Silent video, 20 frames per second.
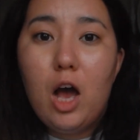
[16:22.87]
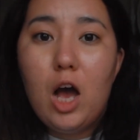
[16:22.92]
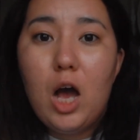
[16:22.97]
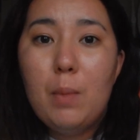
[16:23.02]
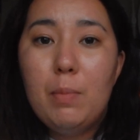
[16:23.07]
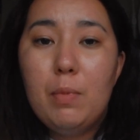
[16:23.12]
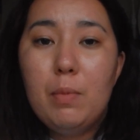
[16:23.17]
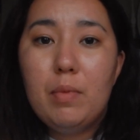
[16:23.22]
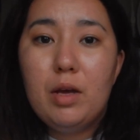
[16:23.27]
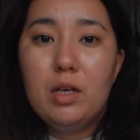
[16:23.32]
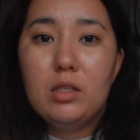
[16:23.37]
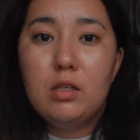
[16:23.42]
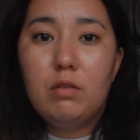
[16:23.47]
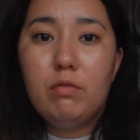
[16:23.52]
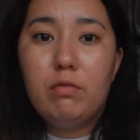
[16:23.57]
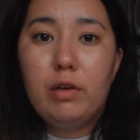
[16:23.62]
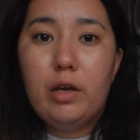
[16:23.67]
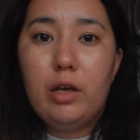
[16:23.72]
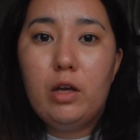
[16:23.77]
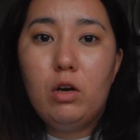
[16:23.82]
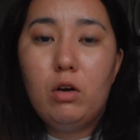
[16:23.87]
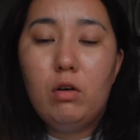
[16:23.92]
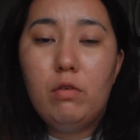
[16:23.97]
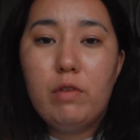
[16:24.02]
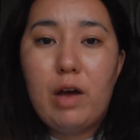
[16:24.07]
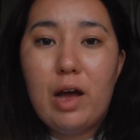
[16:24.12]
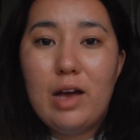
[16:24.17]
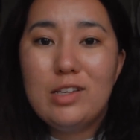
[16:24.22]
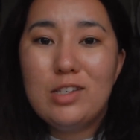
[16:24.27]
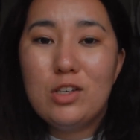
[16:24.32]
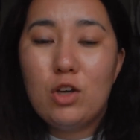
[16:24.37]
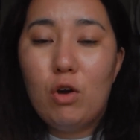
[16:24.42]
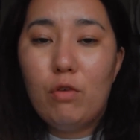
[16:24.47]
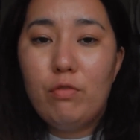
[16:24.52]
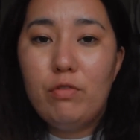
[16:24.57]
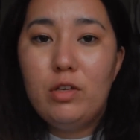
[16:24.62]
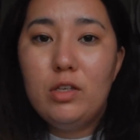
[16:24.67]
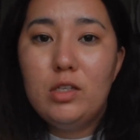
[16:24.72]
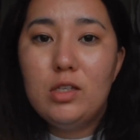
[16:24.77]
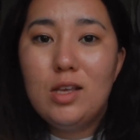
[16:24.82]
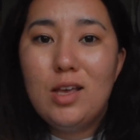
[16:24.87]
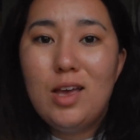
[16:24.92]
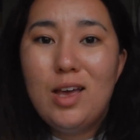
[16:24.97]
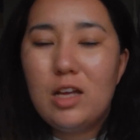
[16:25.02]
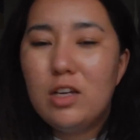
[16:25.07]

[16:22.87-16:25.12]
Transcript: I'm a massive fan of iced coffees.